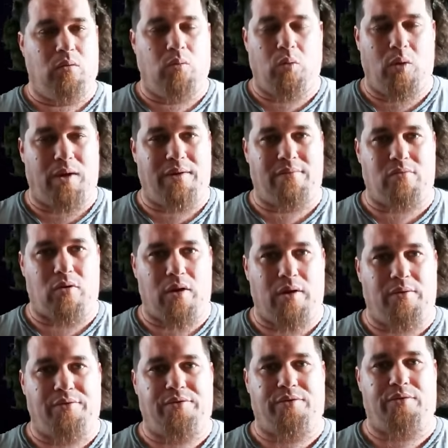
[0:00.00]
whatever
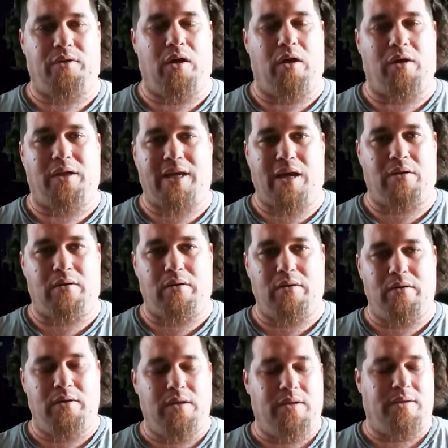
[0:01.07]
else counter
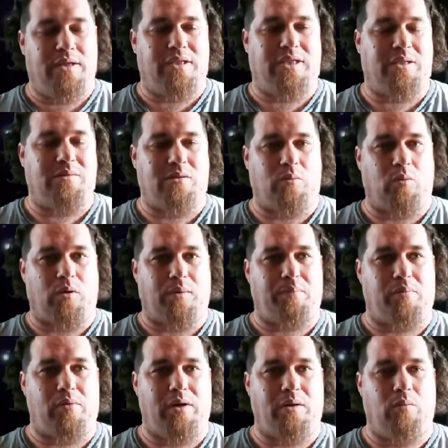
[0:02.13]
that seems to work
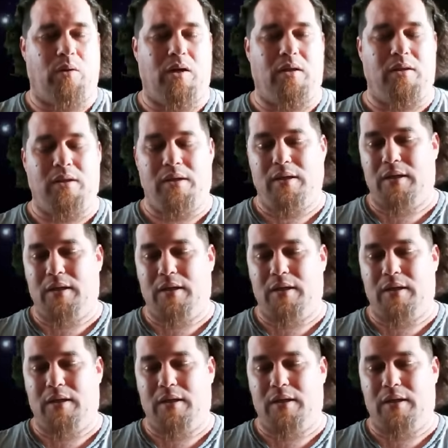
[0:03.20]
pretty well.